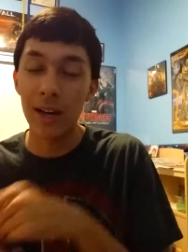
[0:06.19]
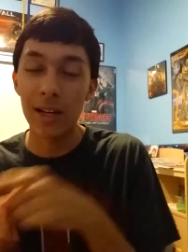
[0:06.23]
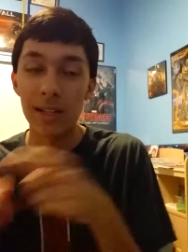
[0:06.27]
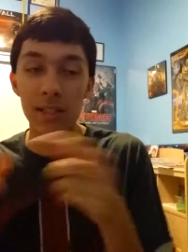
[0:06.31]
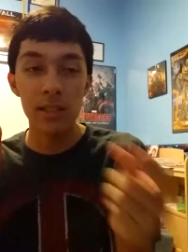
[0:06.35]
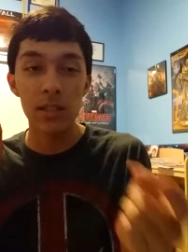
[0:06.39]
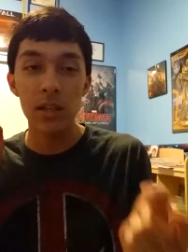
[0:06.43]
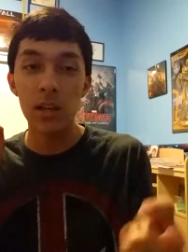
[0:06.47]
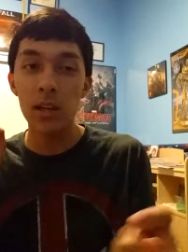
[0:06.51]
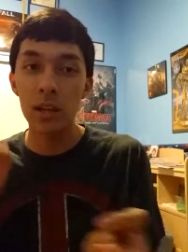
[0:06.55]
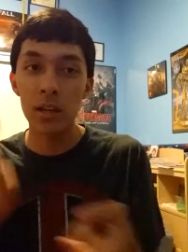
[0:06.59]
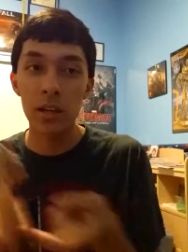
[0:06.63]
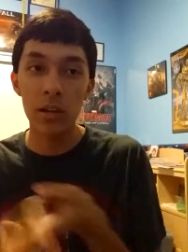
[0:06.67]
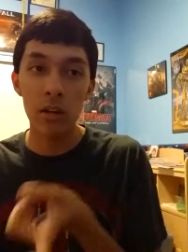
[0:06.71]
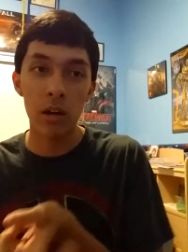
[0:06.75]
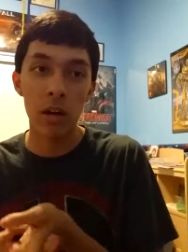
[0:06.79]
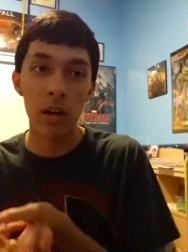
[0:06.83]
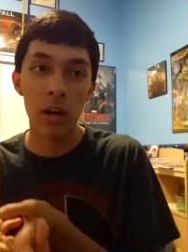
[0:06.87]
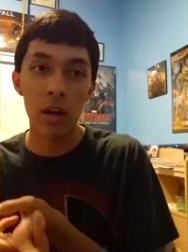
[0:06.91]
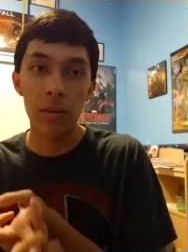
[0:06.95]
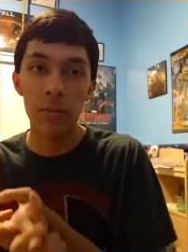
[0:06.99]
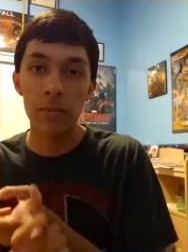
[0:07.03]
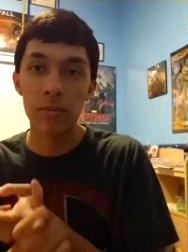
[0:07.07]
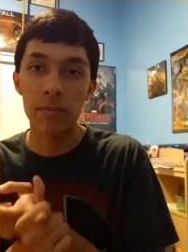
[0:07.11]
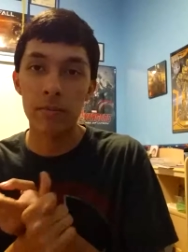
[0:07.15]
I saw
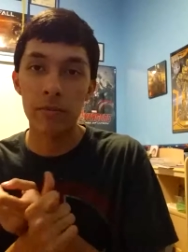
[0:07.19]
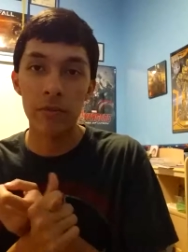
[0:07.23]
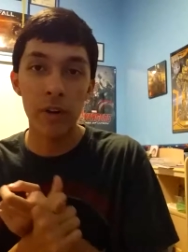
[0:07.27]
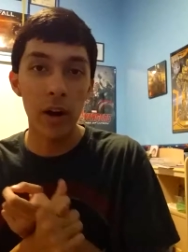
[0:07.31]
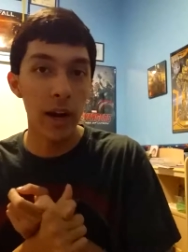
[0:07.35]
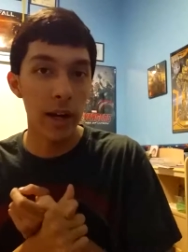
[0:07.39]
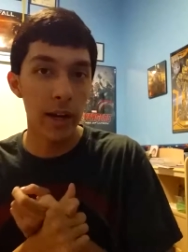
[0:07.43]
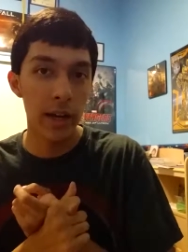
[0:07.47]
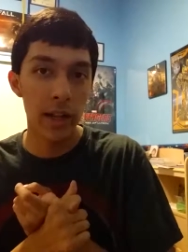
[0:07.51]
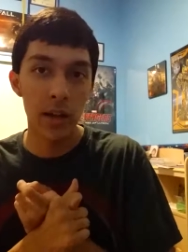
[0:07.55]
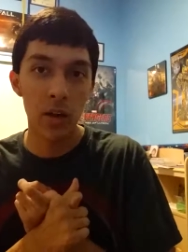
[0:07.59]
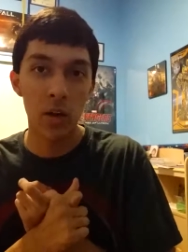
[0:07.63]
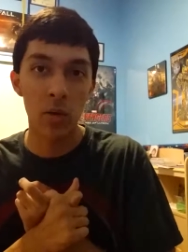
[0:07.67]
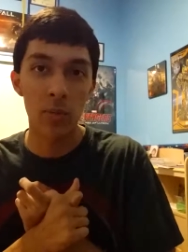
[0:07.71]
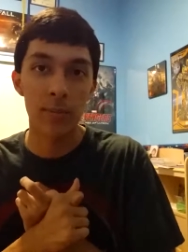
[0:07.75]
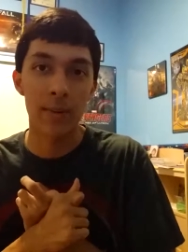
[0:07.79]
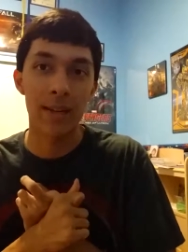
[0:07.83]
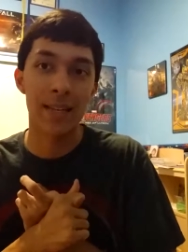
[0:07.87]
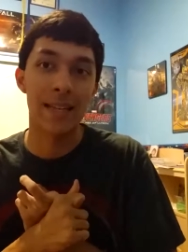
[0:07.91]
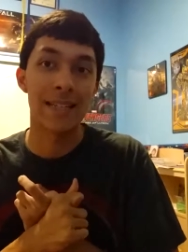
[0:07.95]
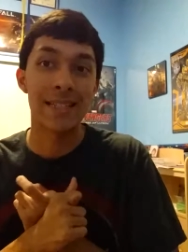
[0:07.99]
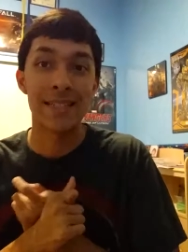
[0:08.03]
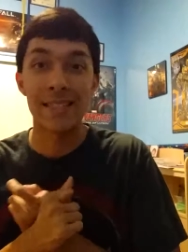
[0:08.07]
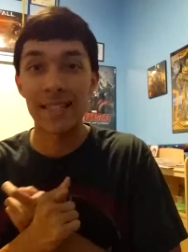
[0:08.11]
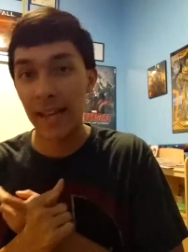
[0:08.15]
it Friday,
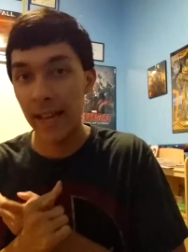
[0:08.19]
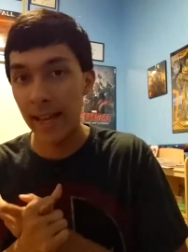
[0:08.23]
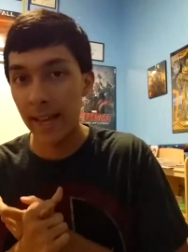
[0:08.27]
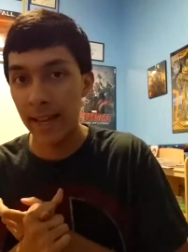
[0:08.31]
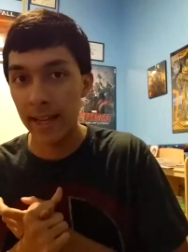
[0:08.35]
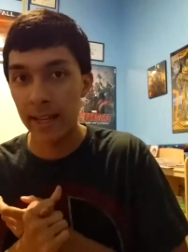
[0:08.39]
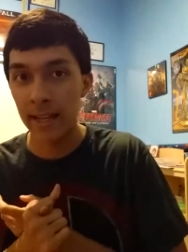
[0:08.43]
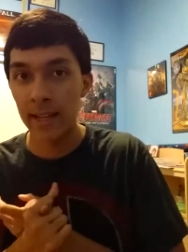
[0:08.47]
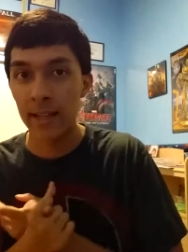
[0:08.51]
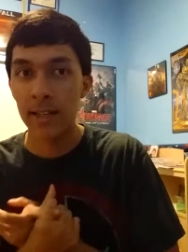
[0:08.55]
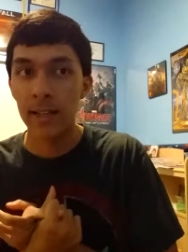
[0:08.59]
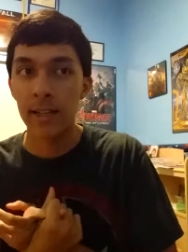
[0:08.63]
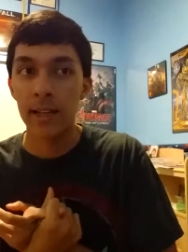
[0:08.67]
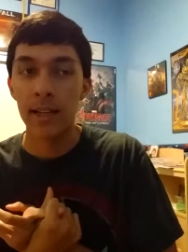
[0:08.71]
opening day.